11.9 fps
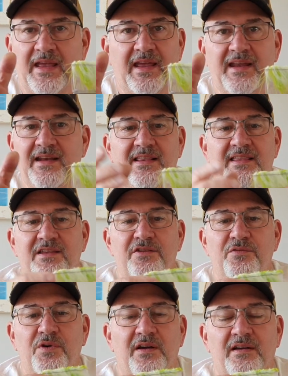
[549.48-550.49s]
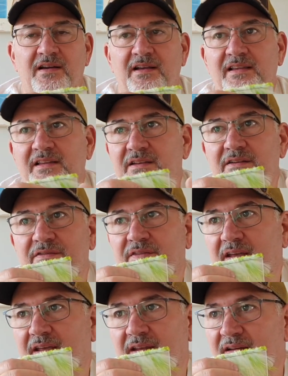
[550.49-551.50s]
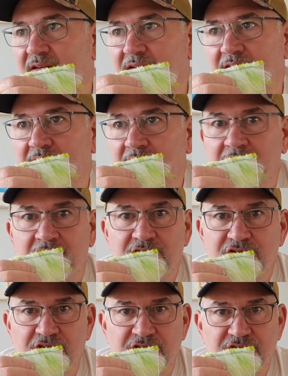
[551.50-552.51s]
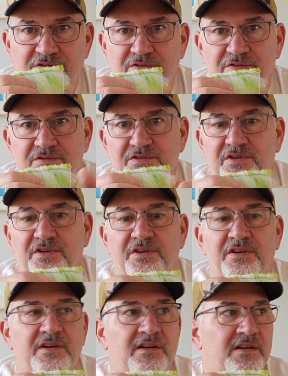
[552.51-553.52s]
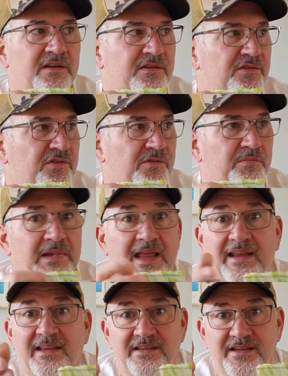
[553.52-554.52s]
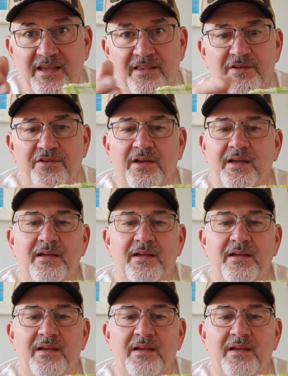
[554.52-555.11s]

anything you want, olive and chartreuse, or black and yellow.